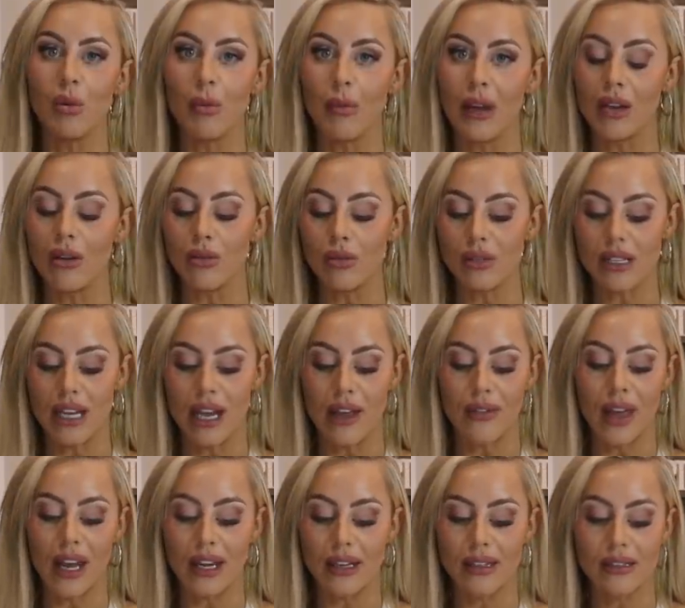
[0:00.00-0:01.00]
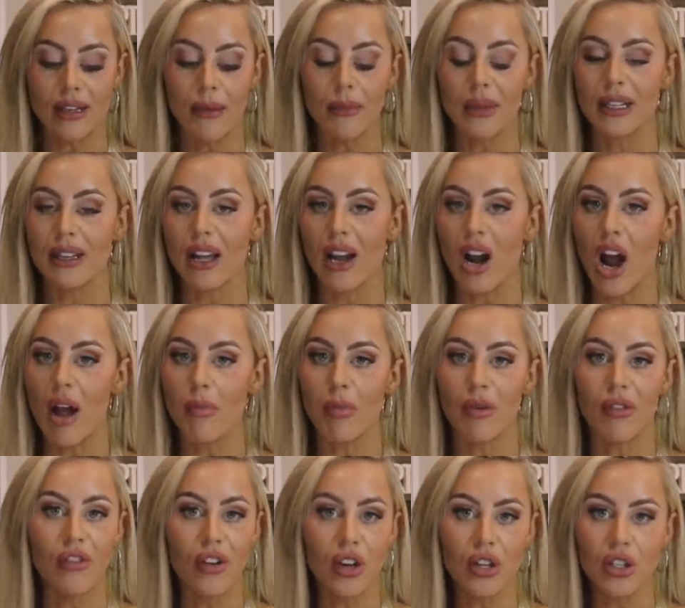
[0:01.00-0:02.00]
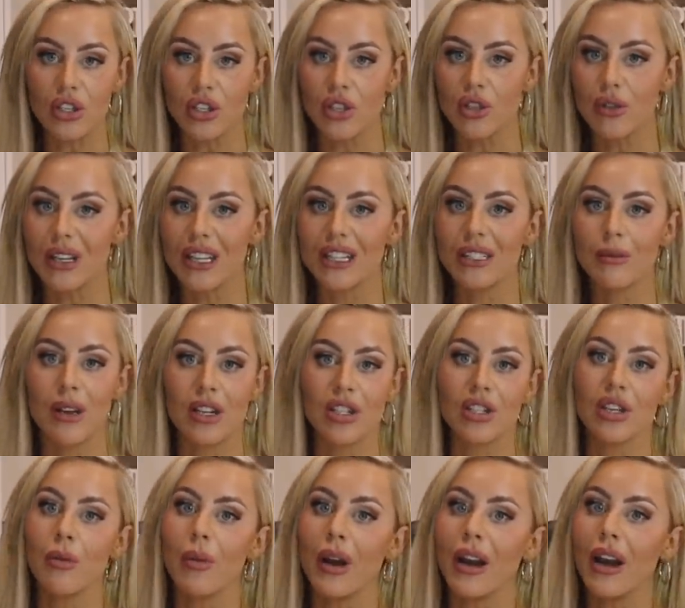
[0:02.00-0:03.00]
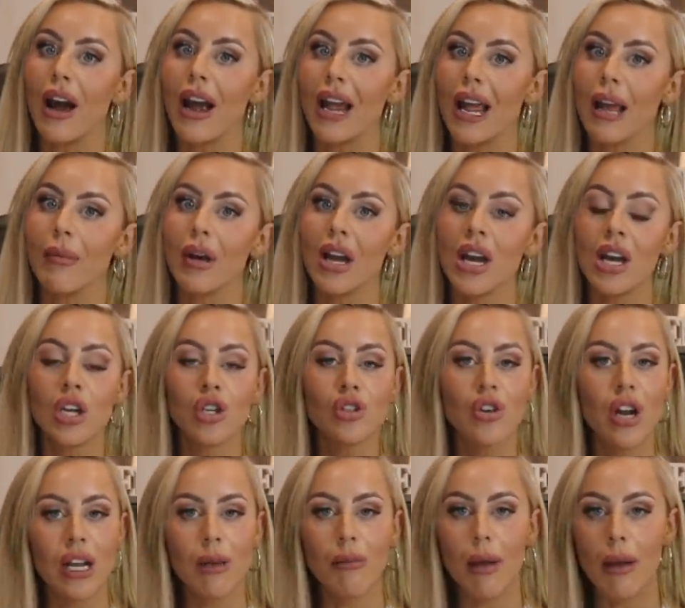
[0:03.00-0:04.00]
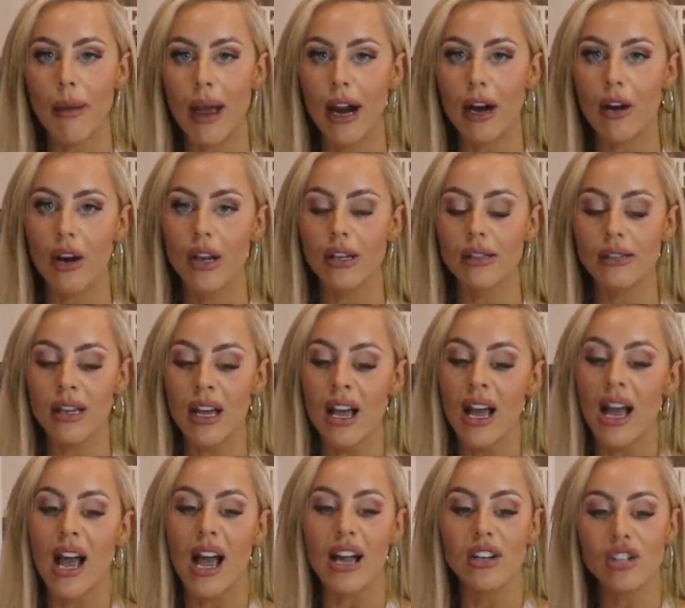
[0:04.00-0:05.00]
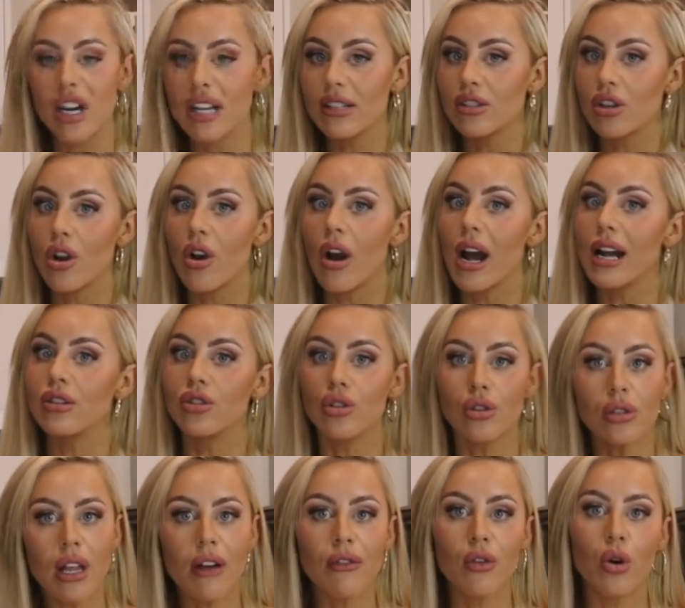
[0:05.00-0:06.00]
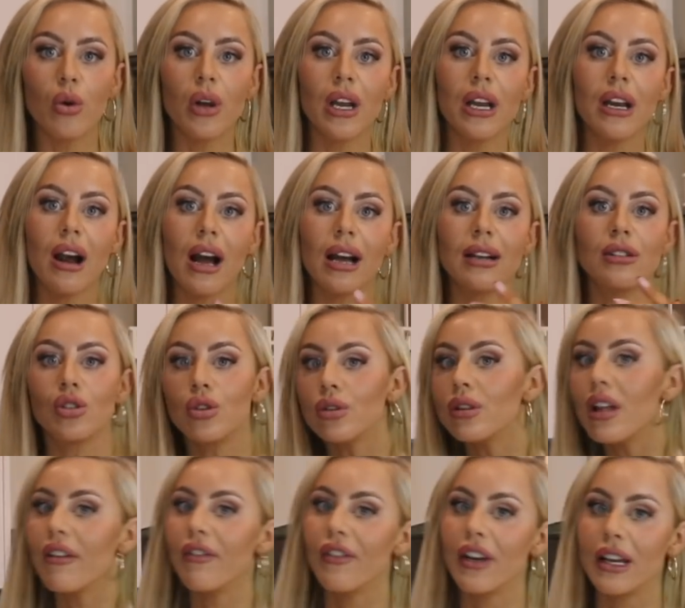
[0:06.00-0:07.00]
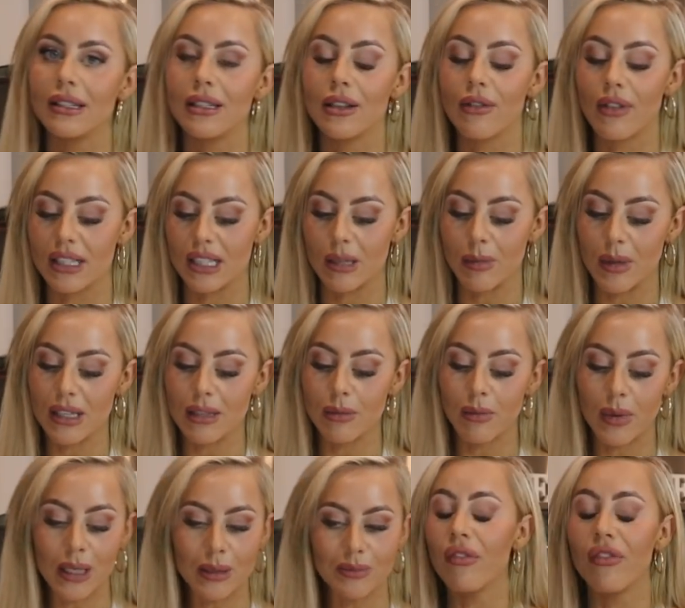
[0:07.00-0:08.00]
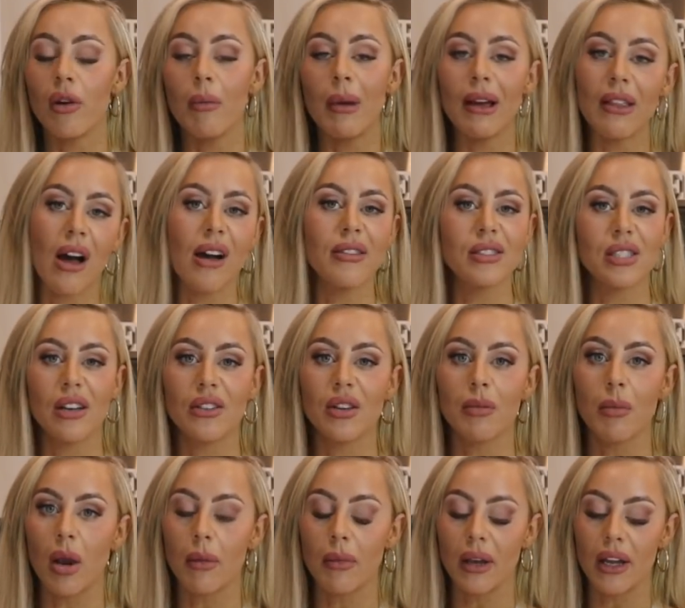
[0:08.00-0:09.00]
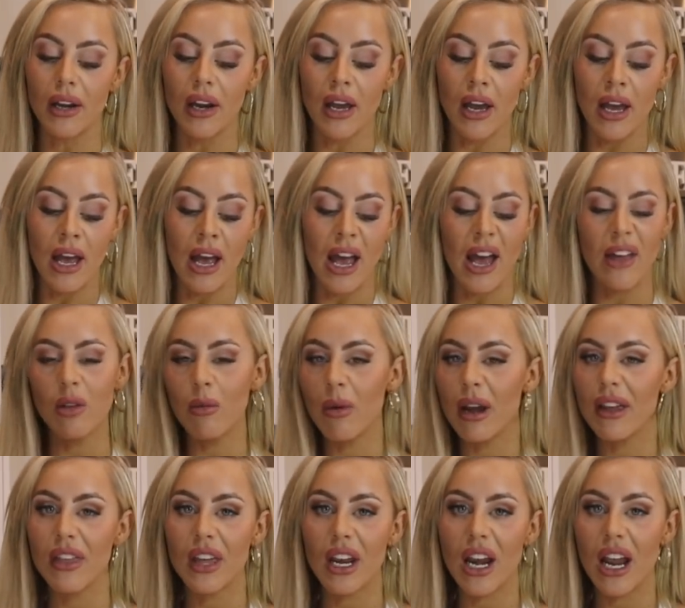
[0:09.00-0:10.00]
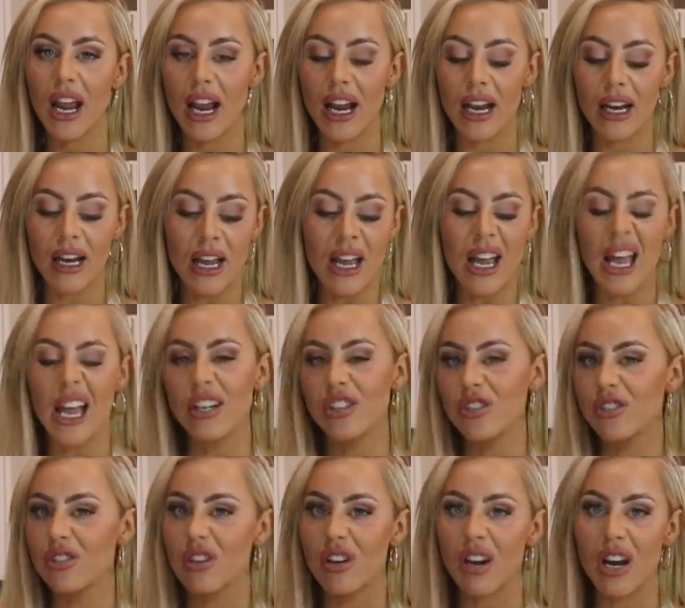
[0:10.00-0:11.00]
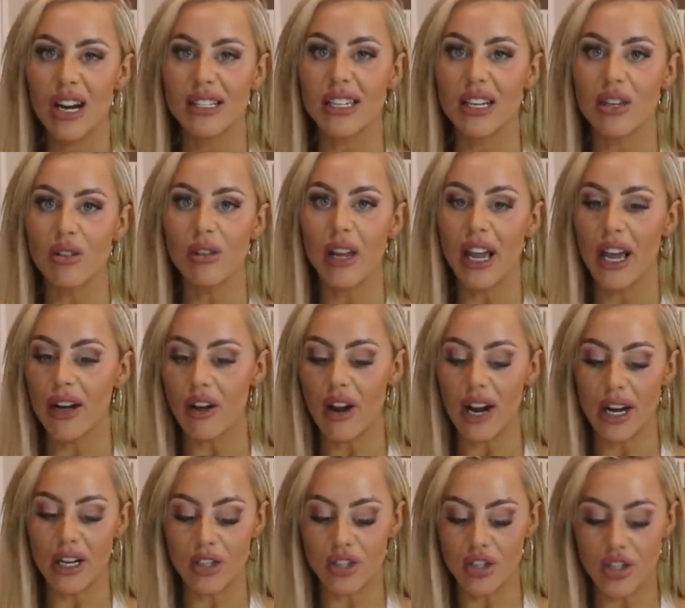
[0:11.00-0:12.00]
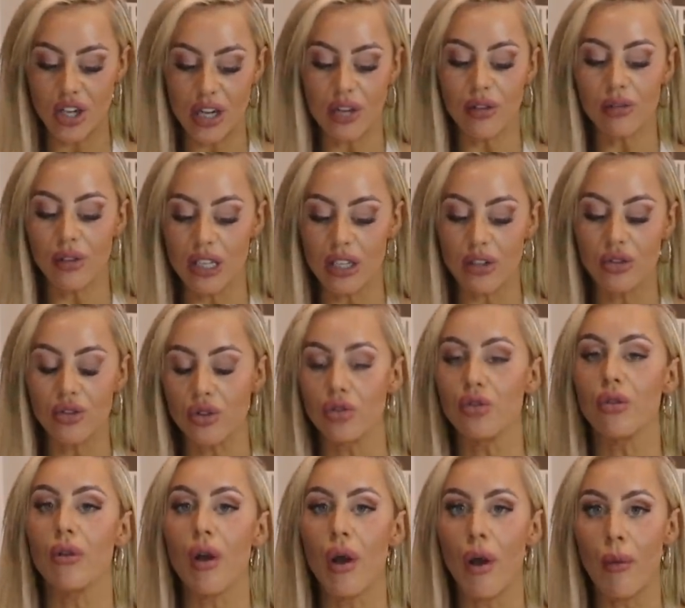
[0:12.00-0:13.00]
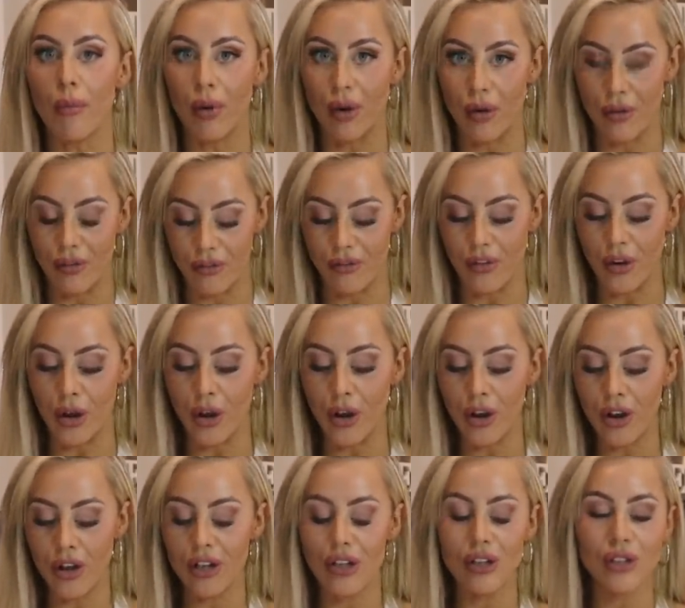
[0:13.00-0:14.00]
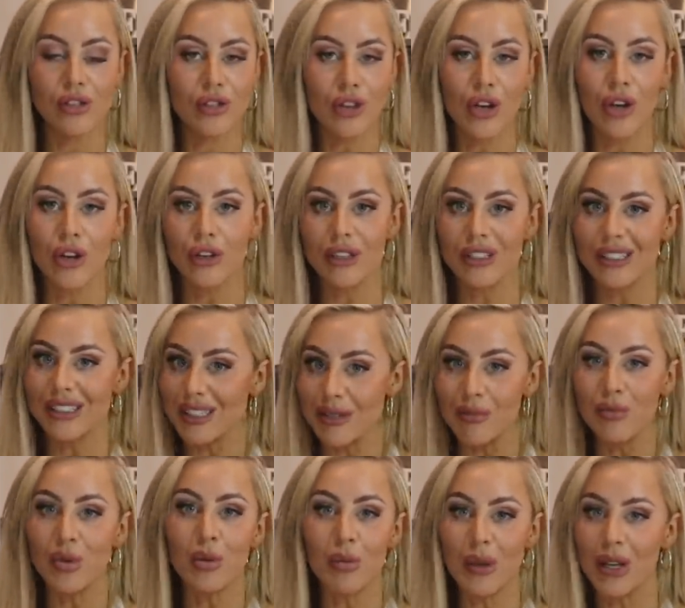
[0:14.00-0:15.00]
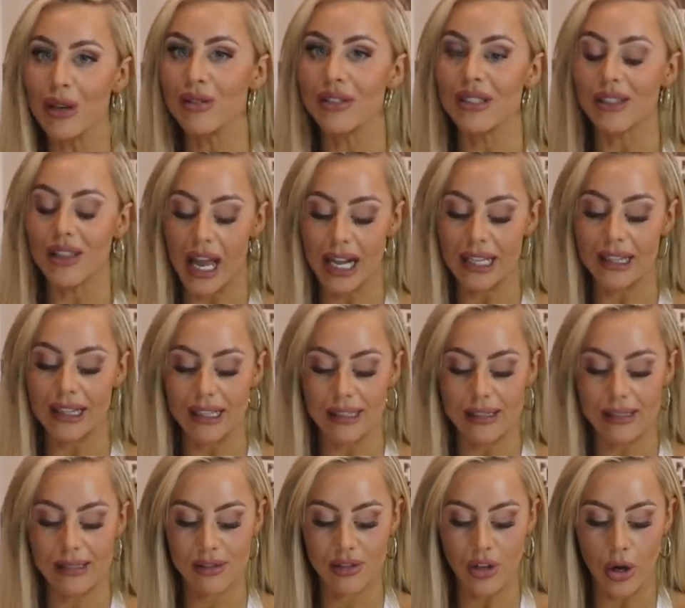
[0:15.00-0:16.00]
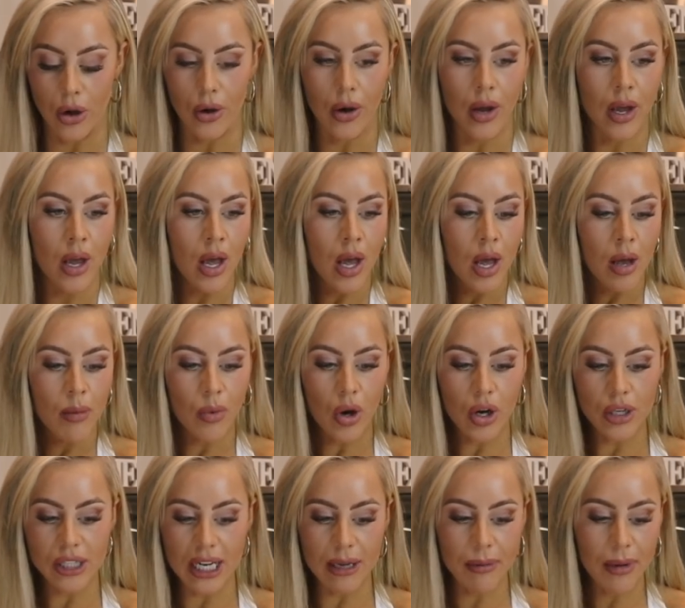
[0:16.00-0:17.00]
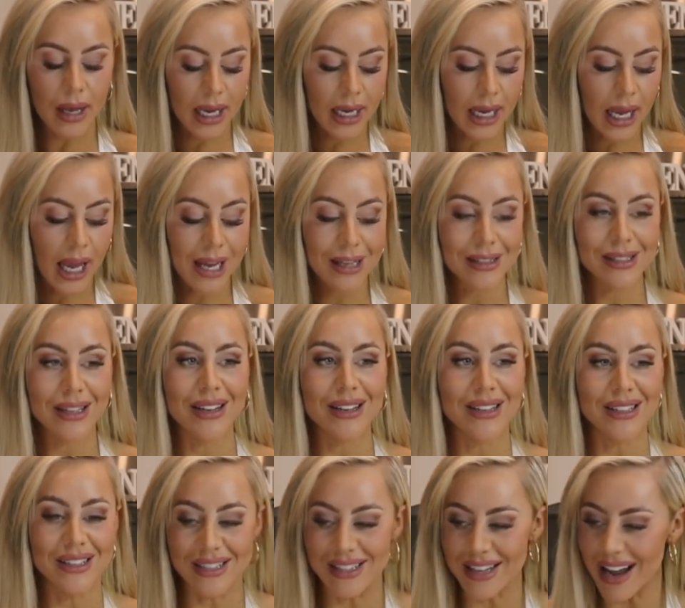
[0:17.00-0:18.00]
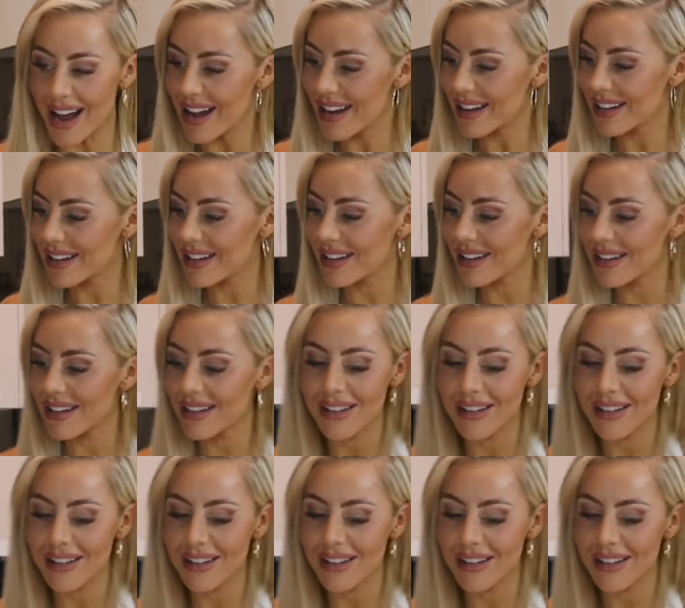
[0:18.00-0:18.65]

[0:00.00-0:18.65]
meals, and that is something that I prefer to do, especially when I am tracking my macros. As you guys know, I do love cooking, I do love fancy recipes, but for my lifestyle at the moment and the way that I eat, it's just not ideal, and I generally do prefer certain simple meals like this. So protein pancakes, done.